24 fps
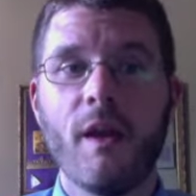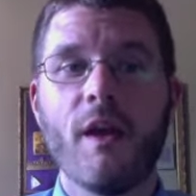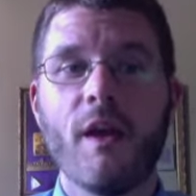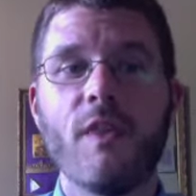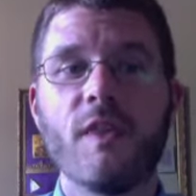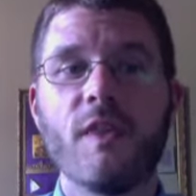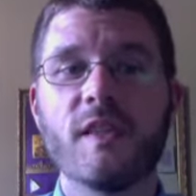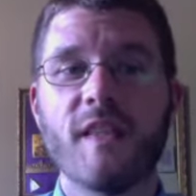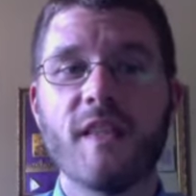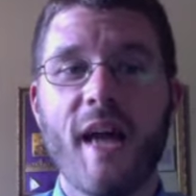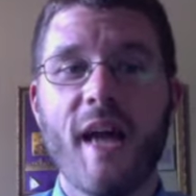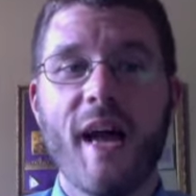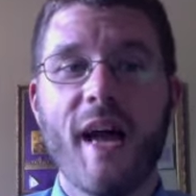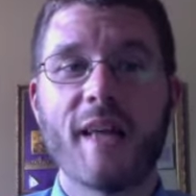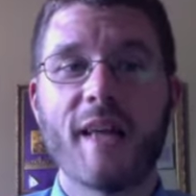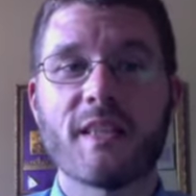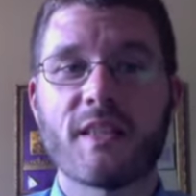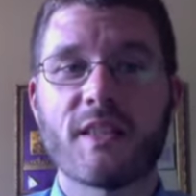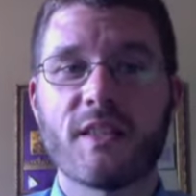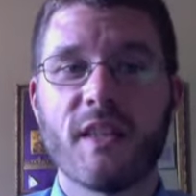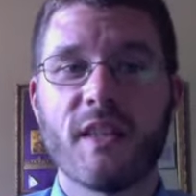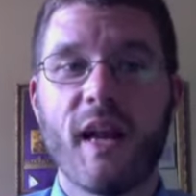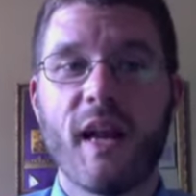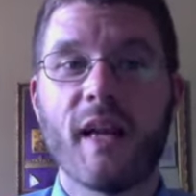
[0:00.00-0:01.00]
the tasks
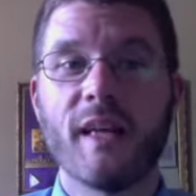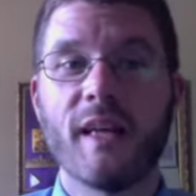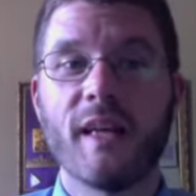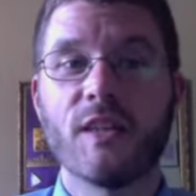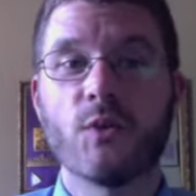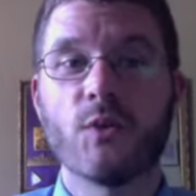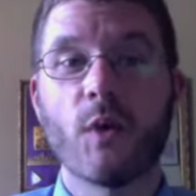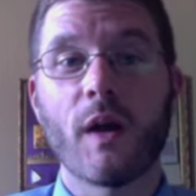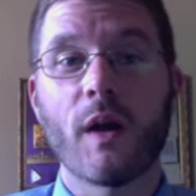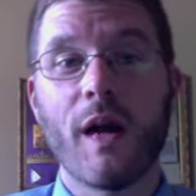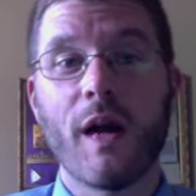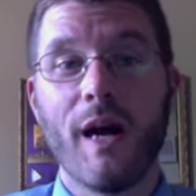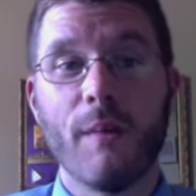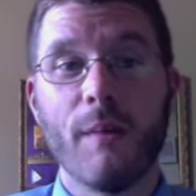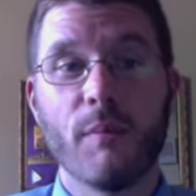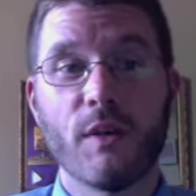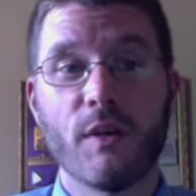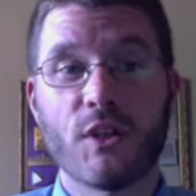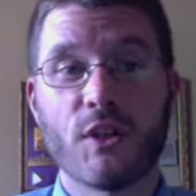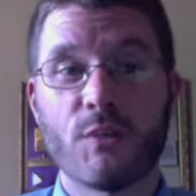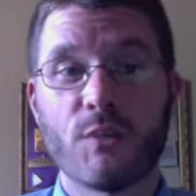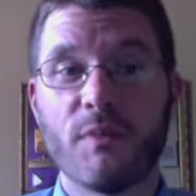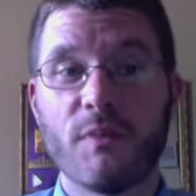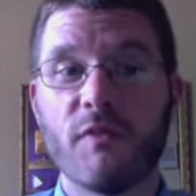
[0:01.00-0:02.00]
that I need to
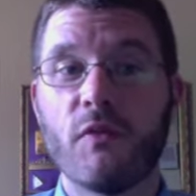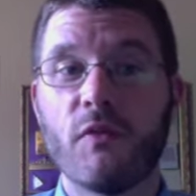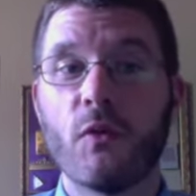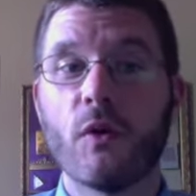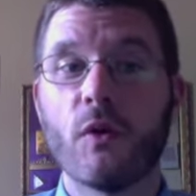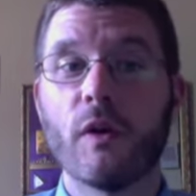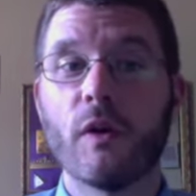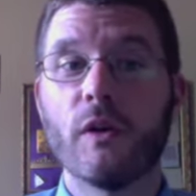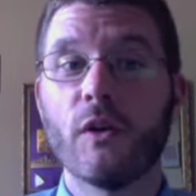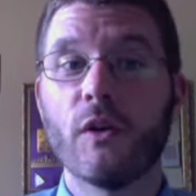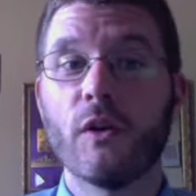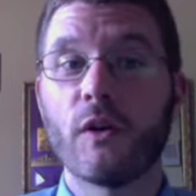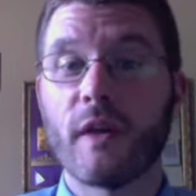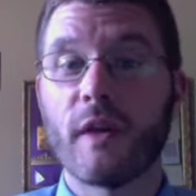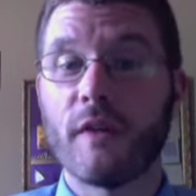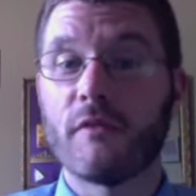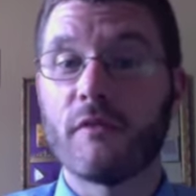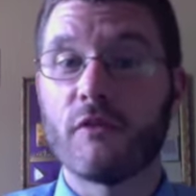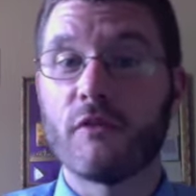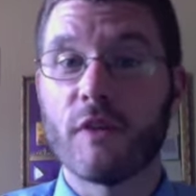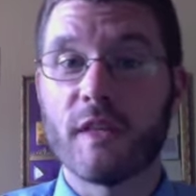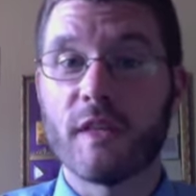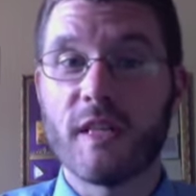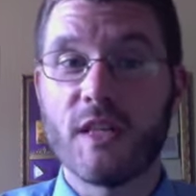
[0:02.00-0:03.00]
accomplish before looking
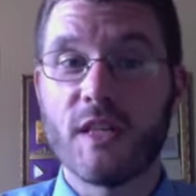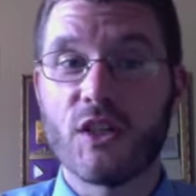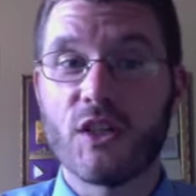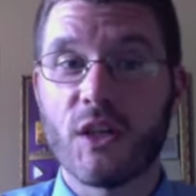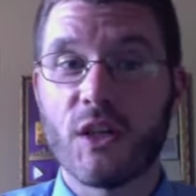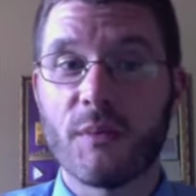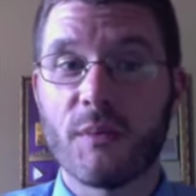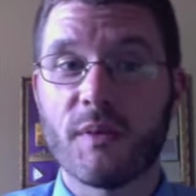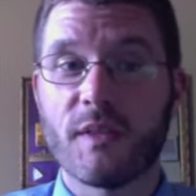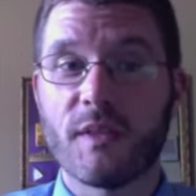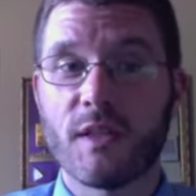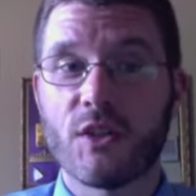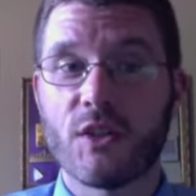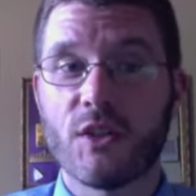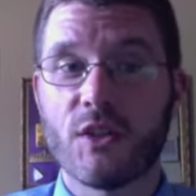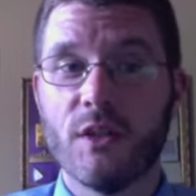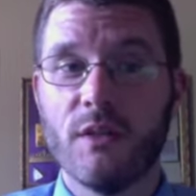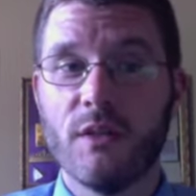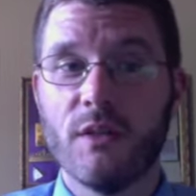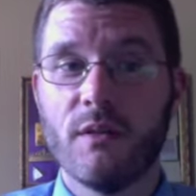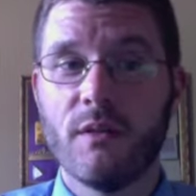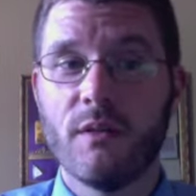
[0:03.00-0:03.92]
for a teaching position,